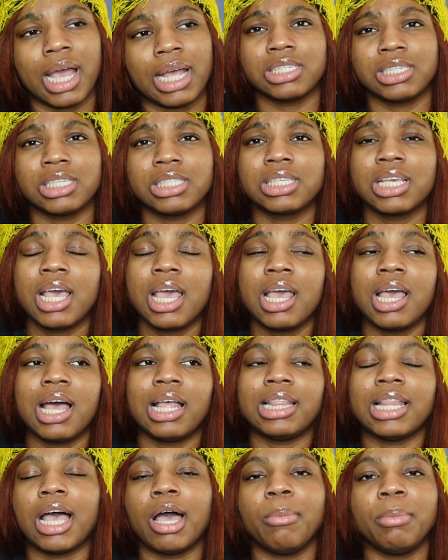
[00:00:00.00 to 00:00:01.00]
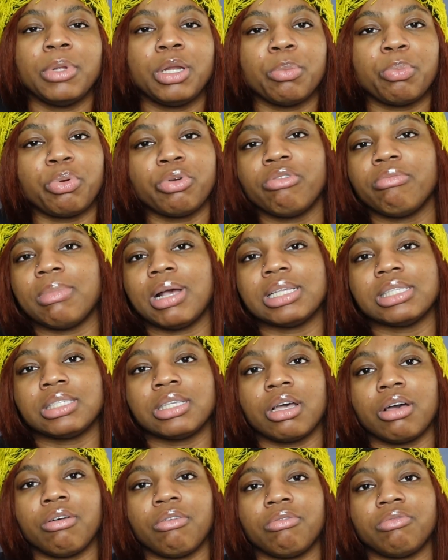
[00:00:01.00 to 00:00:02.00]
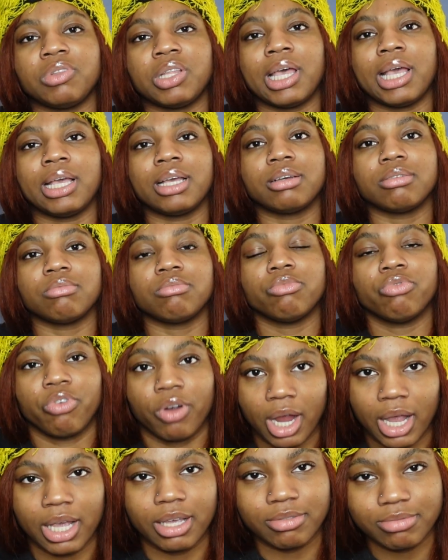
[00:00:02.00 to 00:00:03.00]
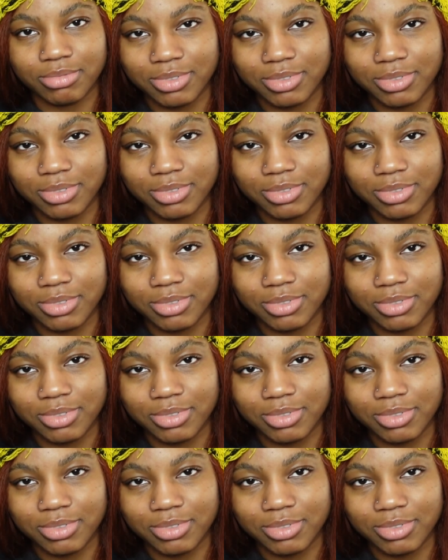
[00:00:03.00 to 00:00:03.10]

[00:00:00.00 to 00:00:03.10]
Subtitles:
I just allowed me to prove myself like right.